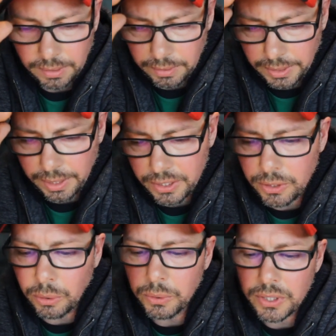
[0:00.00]
There
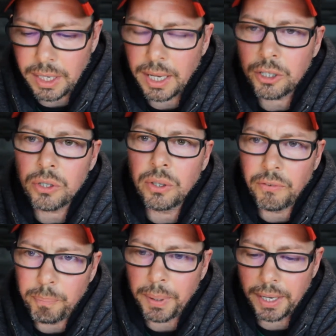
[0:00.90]
is no selection
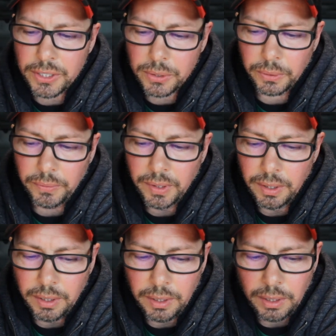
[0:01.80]
of person
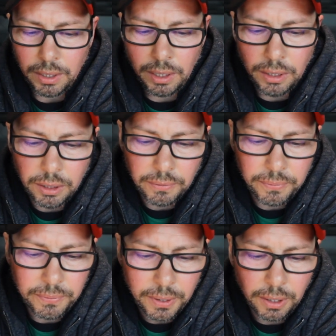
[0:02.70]
in the
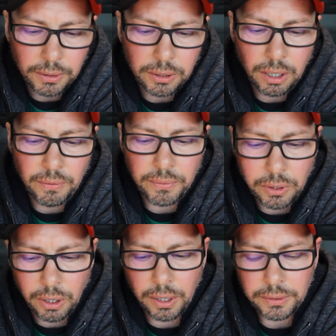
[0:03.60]
front of
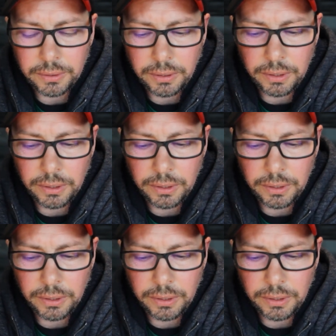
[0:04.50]
God.